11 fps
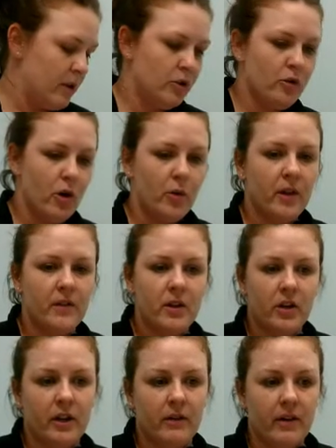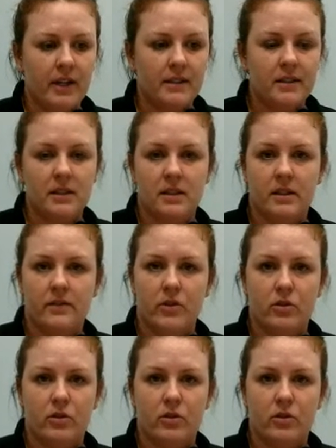You know that they're getting ready to deliver.